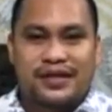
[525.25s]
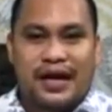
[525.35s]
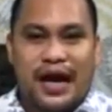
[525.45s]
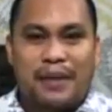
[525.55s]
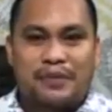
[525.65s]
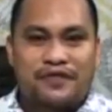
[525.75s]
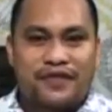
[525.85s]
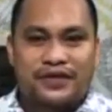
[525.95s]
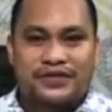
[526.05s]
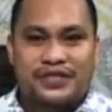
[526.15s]
Happy
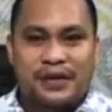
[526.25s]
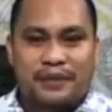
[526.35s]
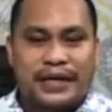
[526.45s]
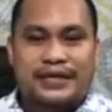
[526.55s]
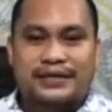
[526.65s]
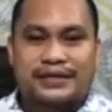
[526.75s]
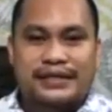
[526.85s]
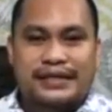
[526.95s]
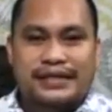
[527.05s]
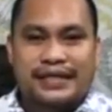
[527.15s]
Father's Day, Pa,
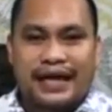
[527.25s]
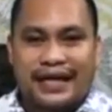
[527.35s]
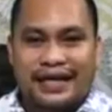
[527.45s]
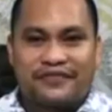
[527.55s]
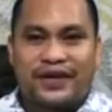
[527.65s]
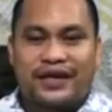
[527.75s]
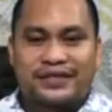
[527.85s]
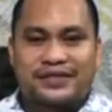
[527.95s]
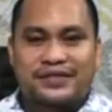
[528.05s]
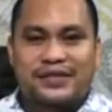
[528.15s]
in
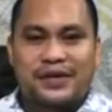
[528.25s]
advance.